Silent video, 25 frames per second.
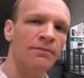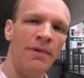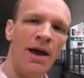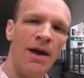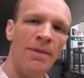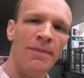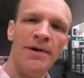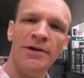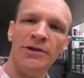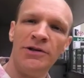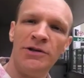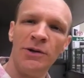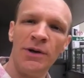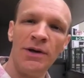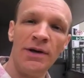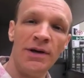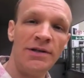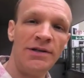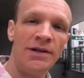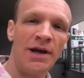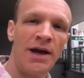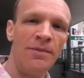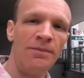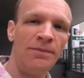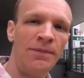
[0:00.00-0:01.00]
Maybe he's doing the
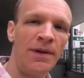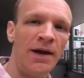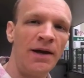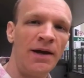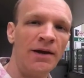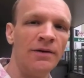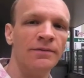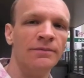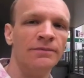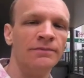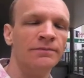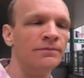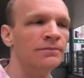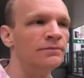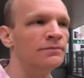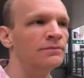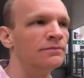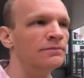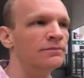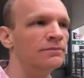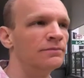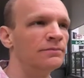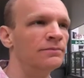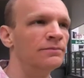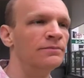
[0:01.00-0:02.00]
same thing.
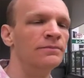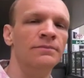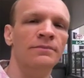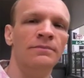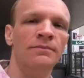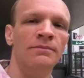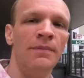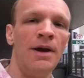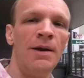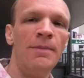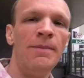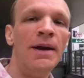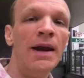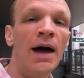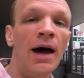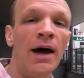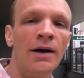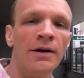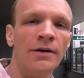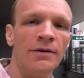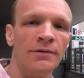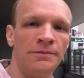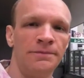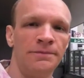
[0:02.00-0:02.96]
Maybe not.